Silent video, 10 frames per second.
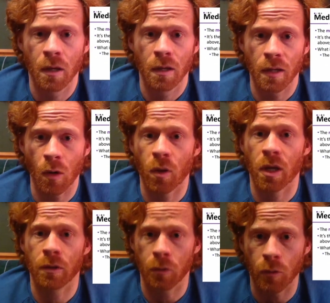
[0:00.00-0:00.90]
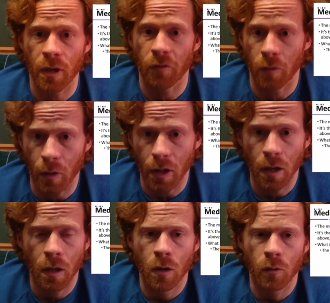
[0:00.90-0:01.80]
then we include everybody,
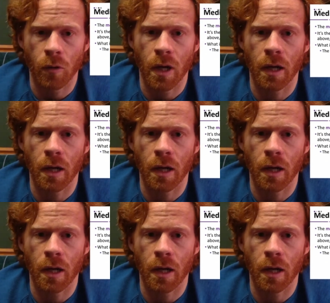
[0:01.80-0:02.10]
right?